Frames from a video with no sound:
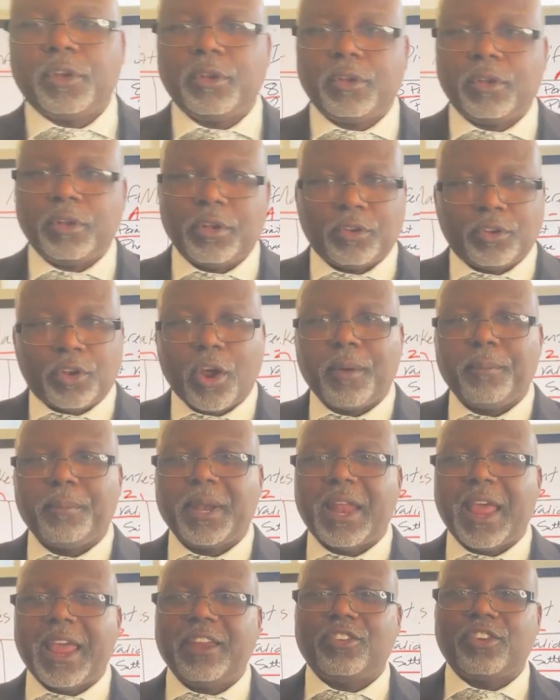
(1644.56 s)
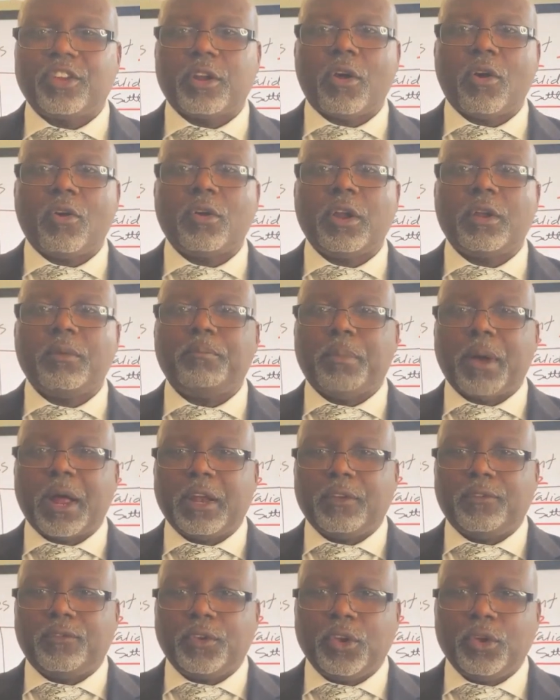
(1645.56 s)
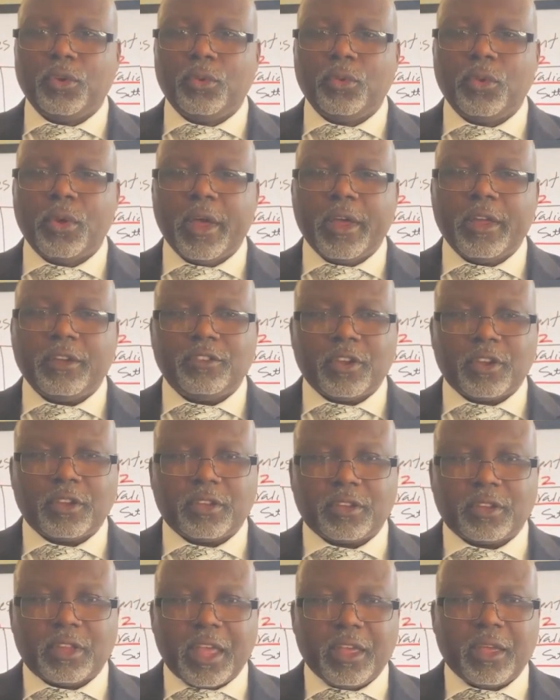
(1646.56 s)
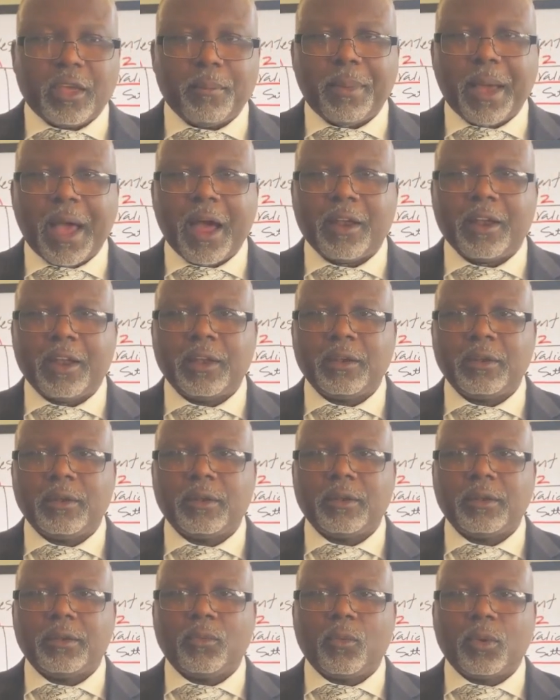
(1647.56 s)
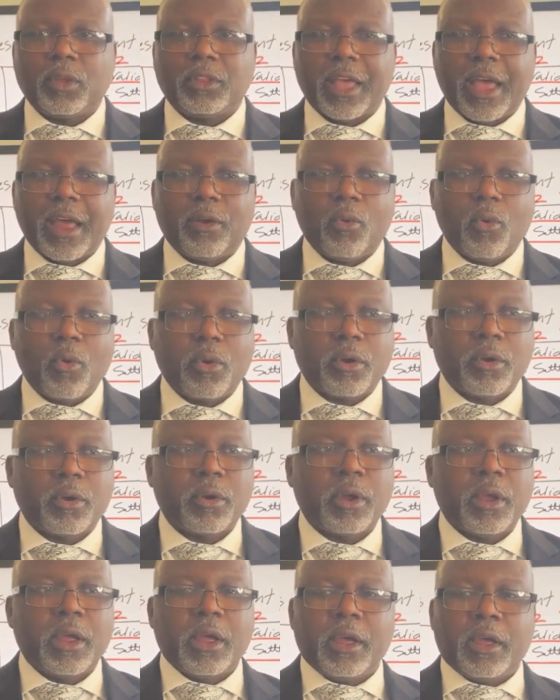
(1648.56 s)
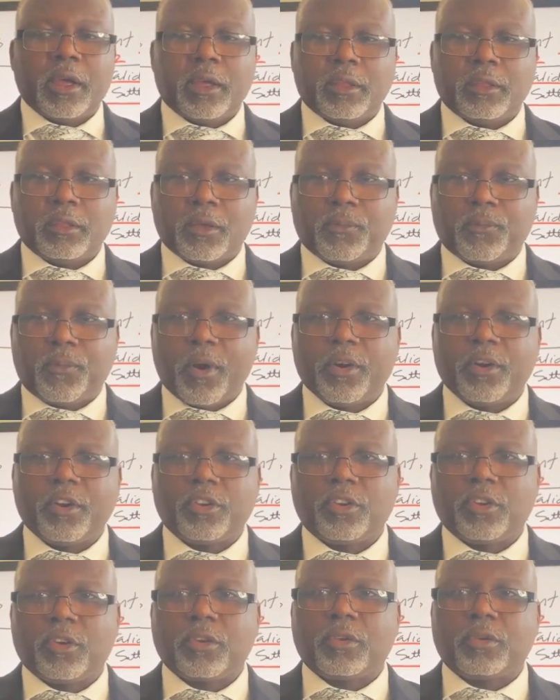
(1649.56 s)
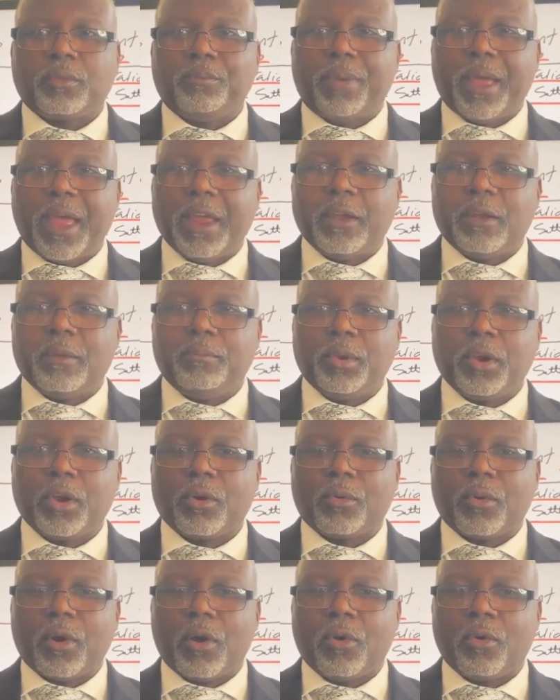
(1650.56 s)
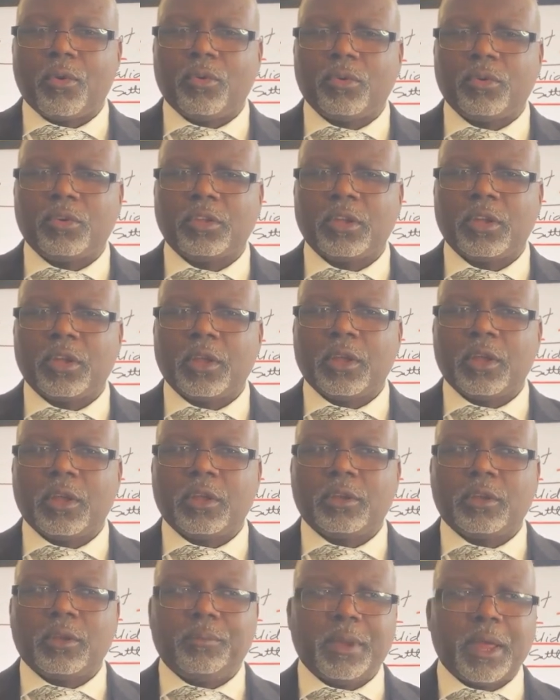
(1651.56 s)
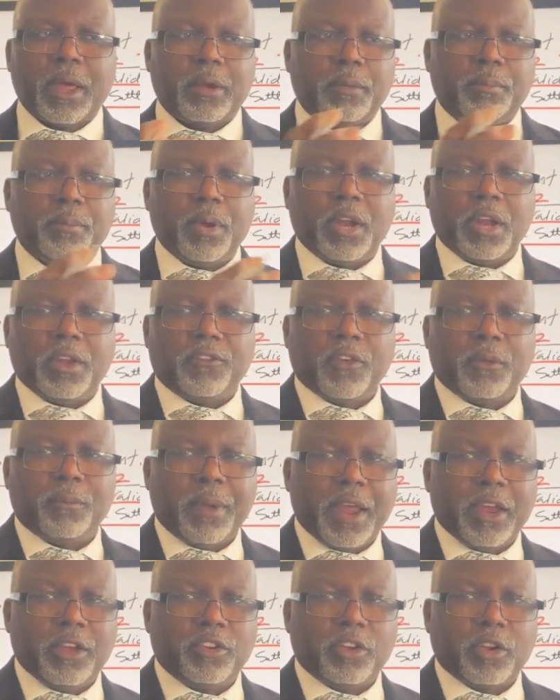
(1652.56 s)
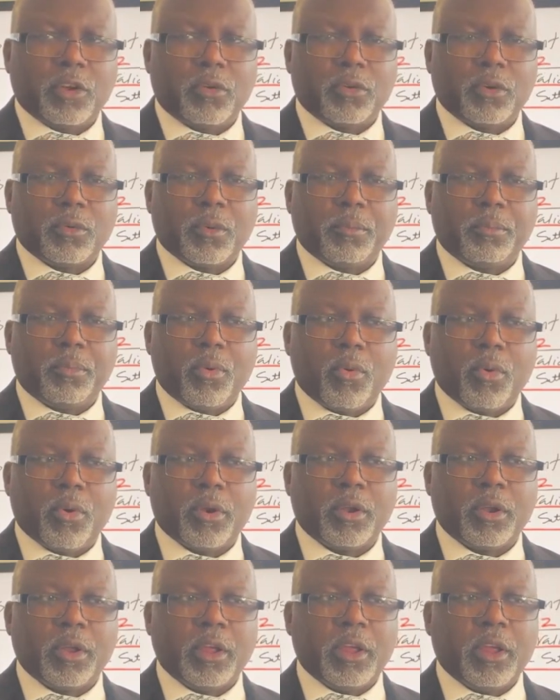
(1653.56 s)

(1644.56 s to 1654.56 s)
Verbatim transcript: determination on it, but if you just think about it with that order, the furnishers pay the bureaus to be able to put information on the report